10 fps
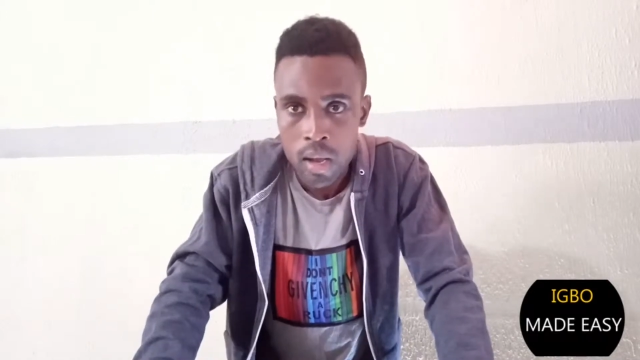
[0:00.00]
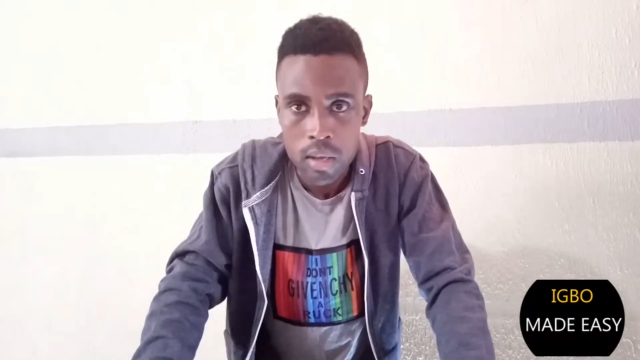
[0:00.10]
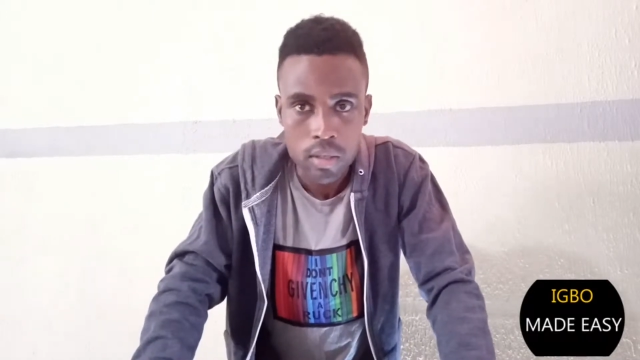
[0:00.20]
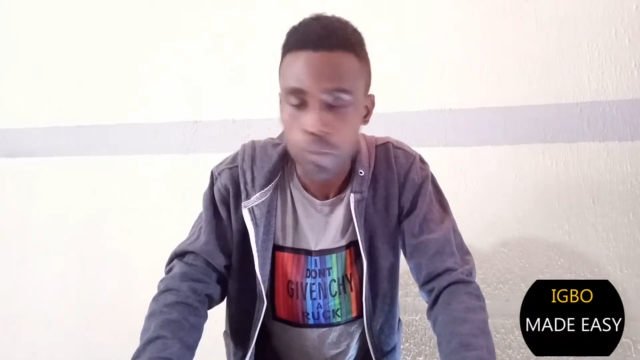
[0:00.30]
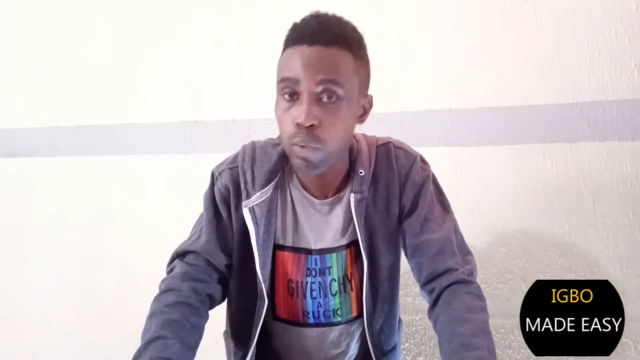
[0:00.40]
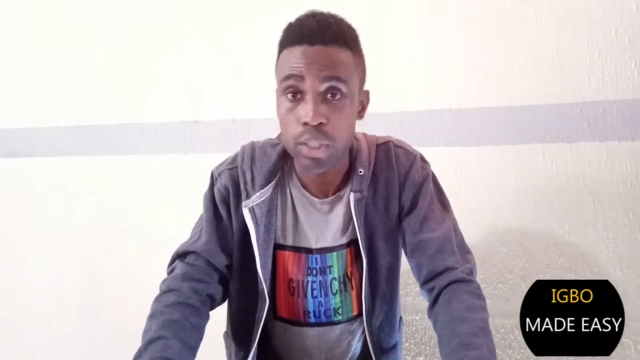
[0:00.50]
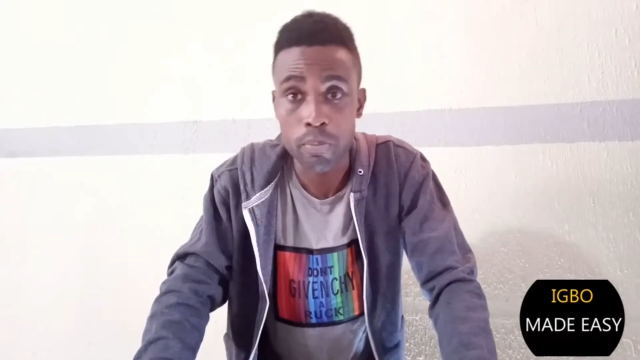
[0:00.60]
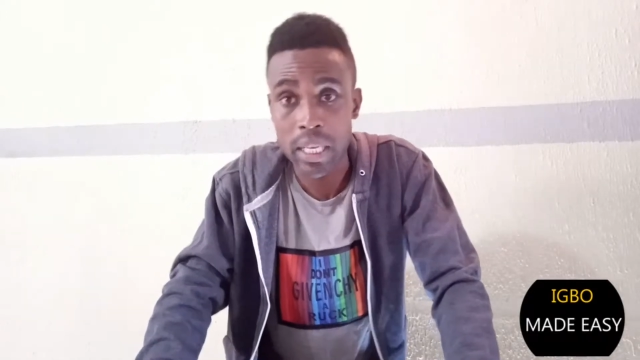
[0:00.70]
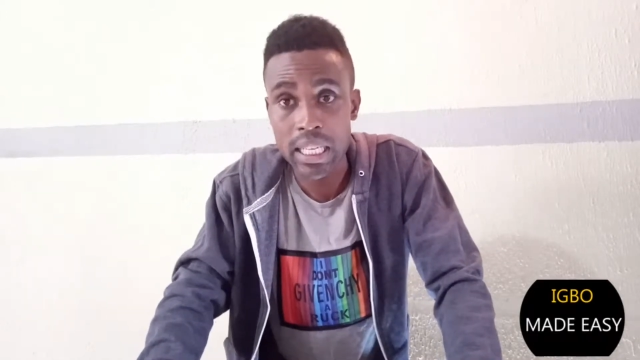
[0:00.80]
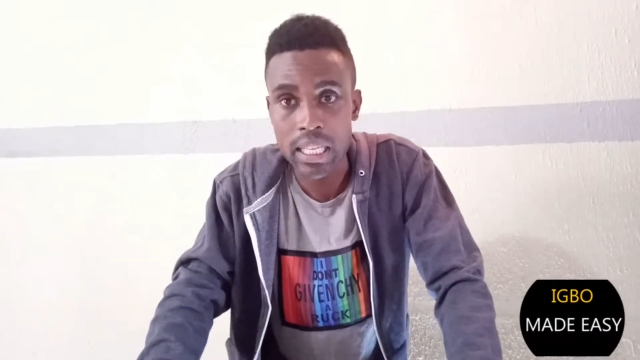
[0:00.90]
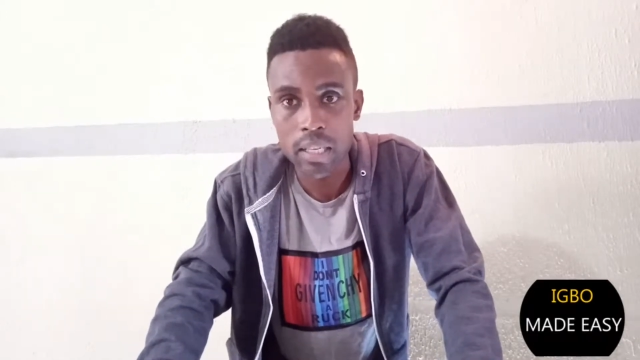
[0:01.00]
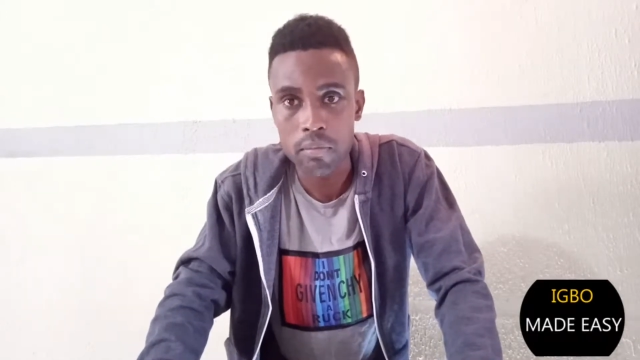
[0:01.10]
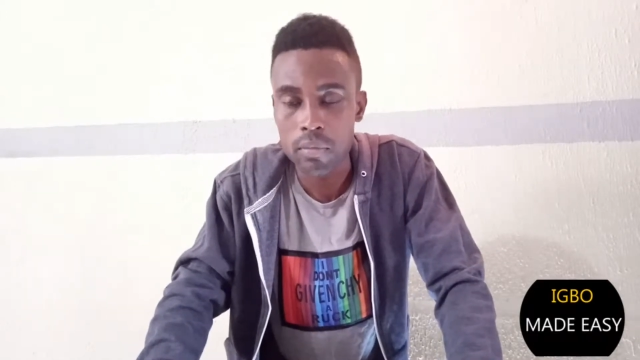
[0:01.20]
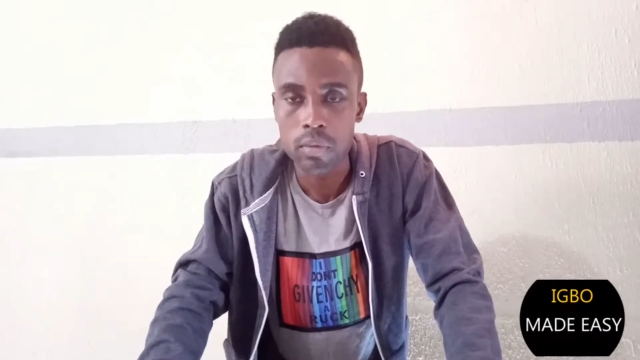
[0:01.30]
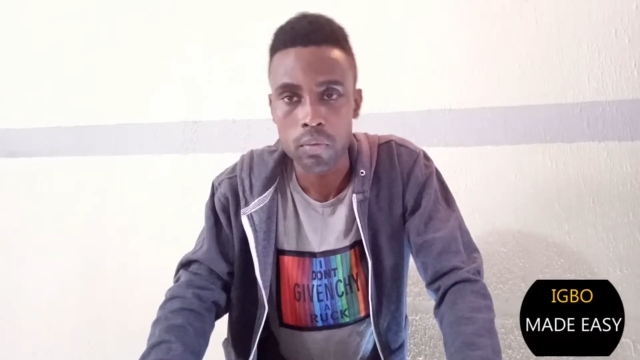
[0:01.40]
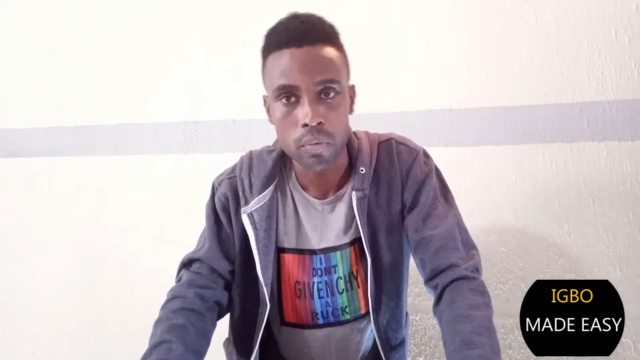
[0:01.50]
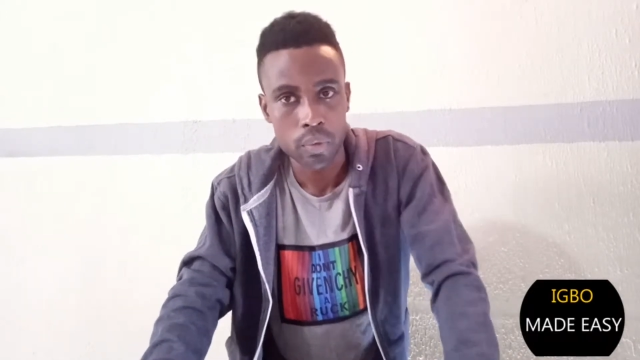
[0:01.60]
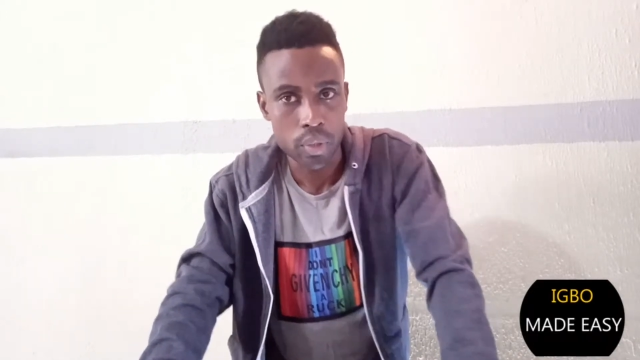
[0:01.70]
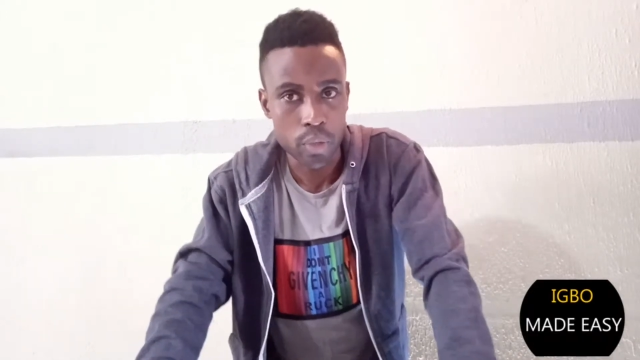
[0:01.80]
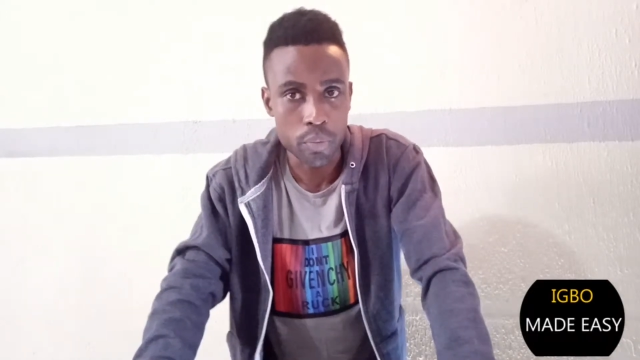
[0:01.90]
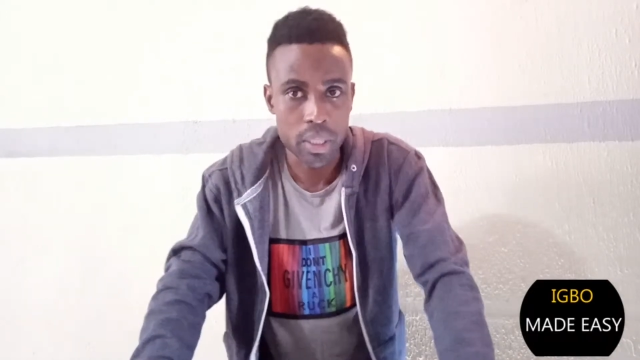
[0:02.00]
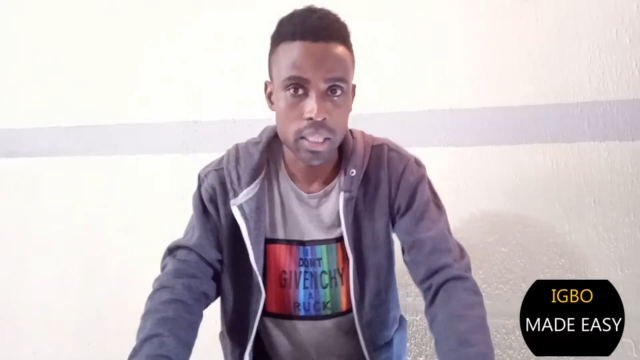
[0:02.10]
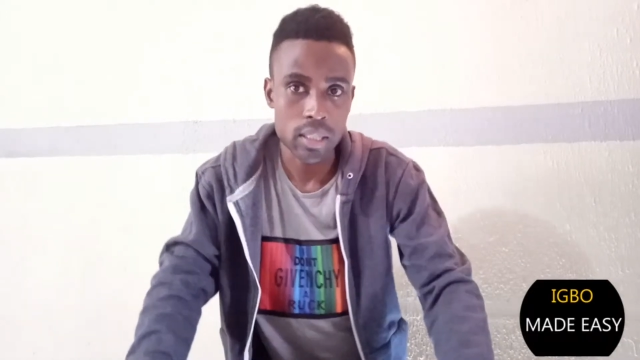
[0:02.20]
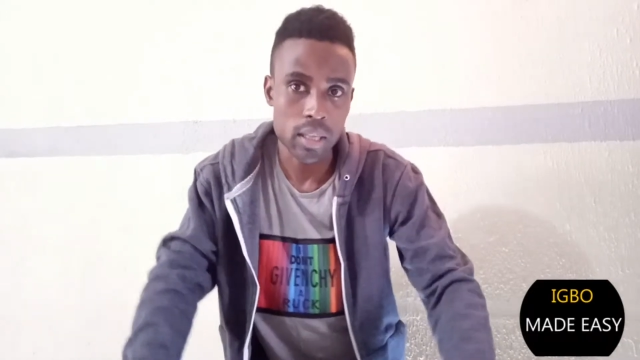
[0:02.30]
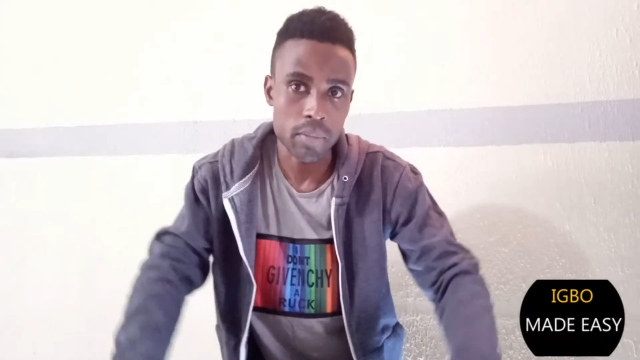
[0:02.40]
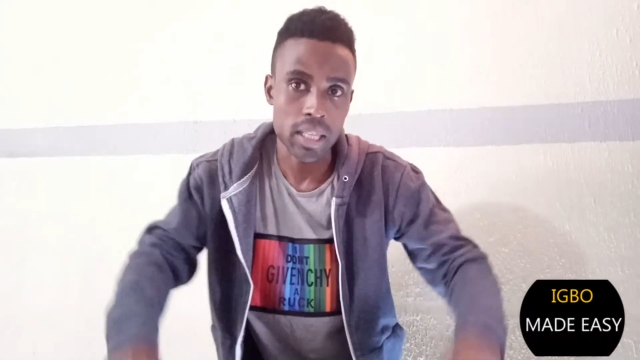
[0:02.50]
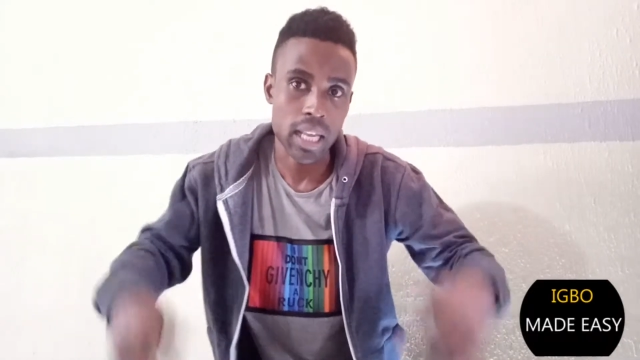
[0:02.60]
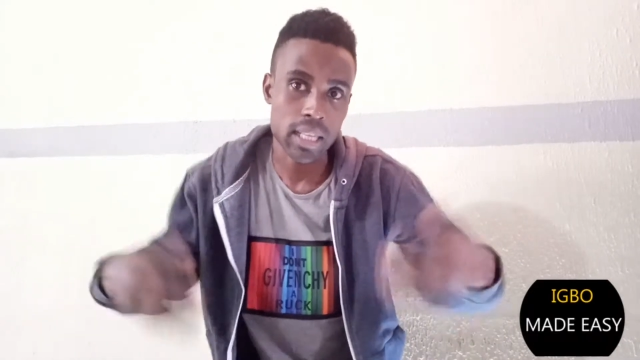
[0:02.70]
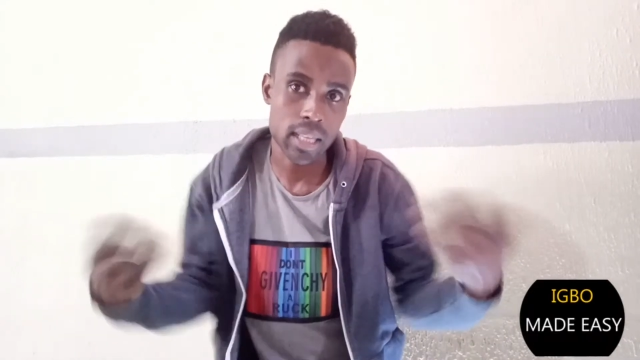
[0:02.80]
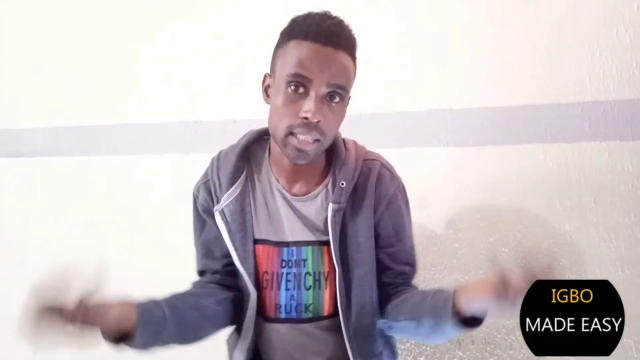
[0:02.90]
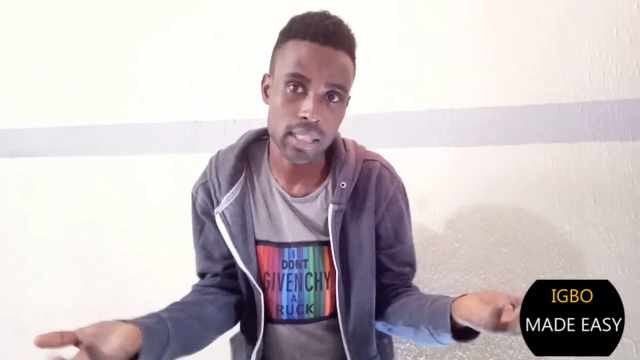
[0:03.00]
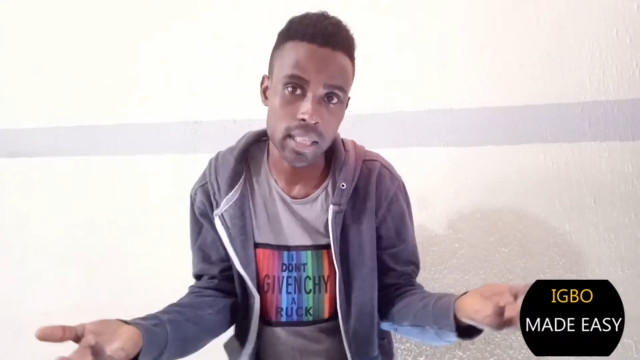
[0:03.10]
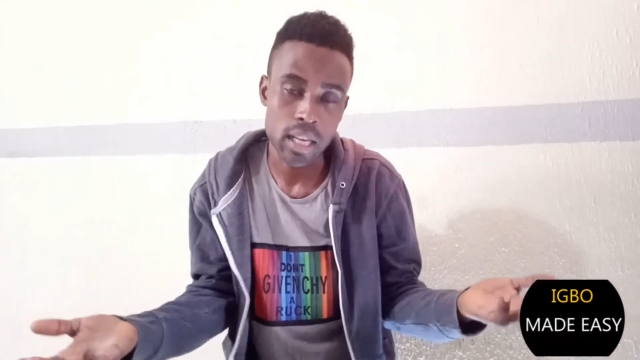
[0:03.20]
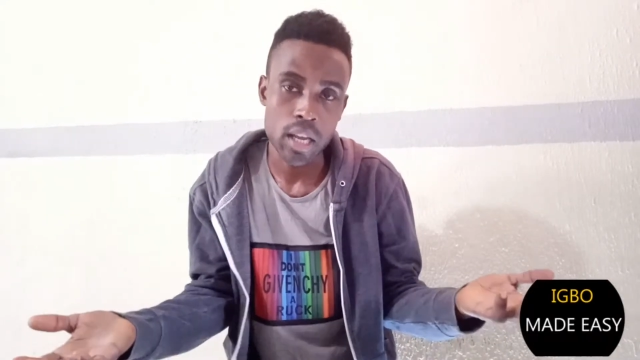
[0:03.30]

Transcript: So if we're to play the game, it will be something like this.